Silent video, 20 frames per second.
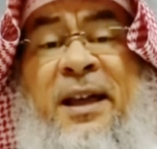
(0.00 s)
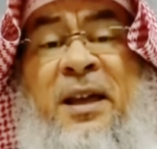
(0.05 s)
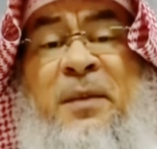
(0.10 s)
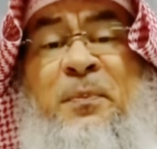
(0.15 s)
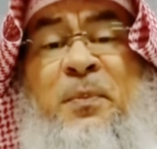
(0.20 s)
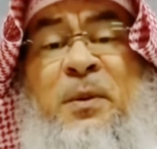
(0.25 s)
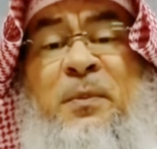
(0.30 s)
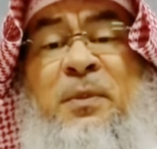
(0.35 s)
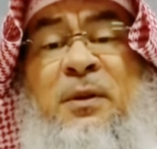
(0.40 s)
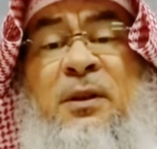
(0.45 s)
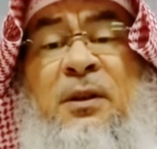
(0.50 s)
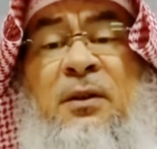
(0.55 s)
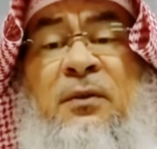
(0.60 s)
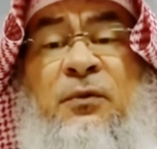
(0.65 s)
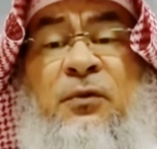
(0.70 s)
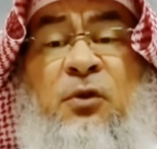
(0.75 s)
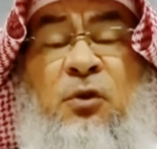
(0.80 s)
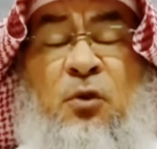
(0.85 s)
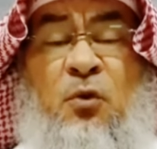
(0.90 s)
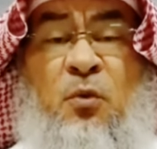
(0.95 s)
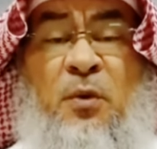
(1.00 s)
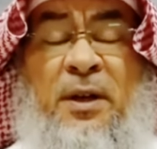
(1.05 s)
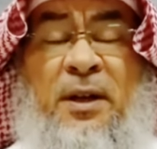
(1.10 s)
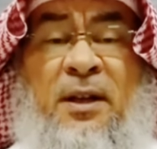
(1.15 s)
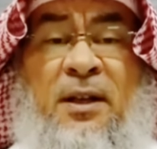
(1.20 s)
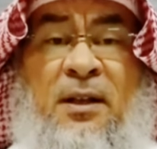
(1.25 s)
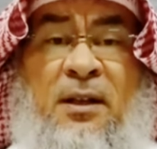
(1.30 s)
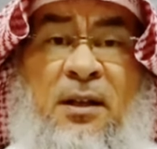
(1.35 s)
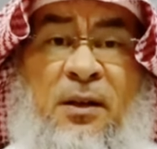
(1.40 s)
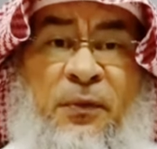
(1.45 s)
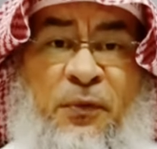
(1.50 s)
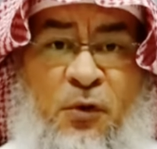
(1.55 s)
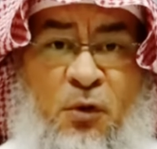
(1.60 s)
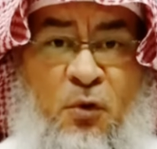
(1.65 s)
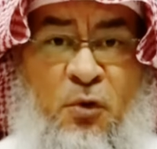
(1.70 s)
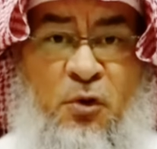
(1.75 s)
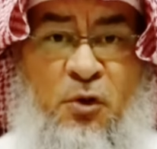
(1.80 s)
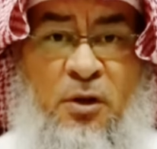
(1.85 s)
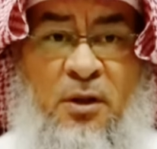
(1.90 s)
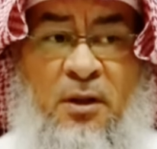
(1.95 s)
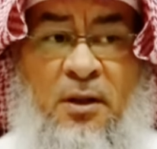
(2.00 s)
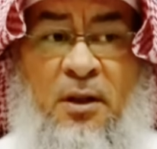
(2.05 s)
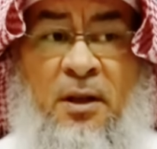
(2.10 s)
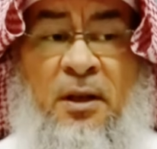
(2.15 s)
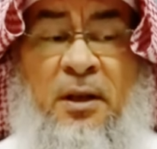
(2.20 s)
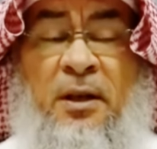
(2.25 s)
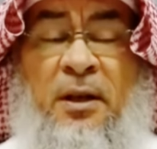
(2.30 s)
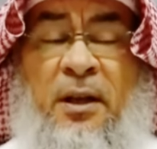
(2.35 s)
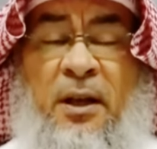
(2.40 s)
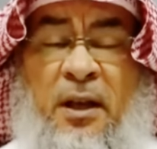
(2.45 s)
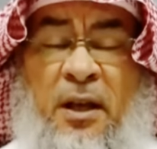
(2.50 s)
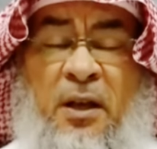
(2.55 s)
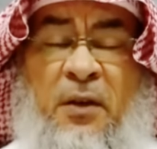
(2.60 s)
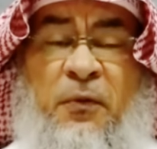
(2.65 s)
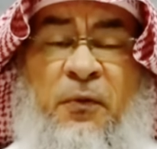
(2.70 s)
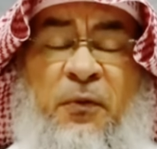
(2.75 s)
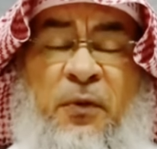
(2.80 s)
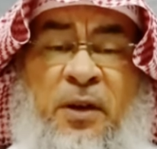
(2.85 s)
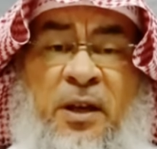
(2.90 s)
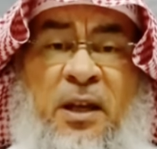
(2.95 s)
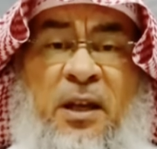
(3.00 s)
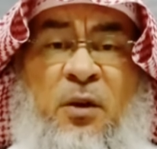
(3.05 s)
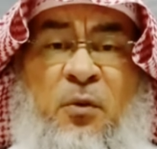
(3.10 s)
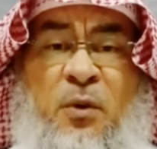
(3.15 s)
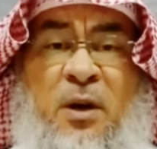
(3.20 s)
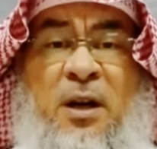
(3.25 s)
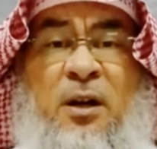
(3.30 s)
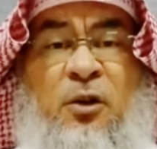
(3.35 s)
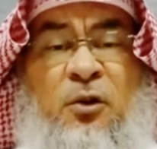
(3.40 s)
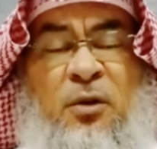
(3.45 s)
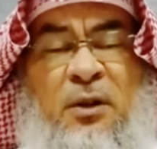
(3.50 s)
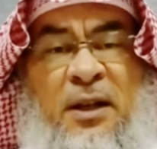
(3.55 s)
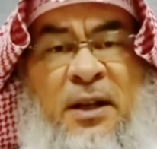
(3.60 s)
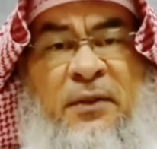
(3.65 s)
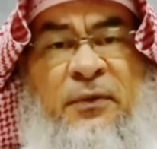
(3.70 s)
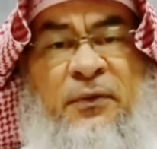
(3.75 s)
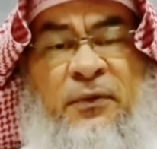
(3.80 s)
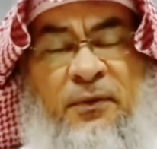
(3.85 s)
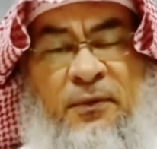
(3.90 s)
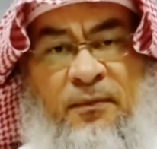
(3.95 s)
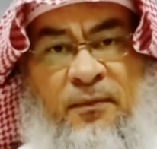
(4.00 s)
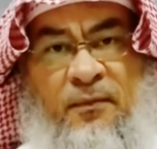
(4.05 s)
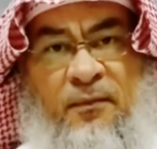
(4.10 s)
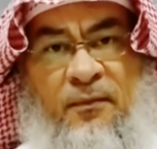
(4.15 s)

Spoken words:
capable of doing in the future if he were to live.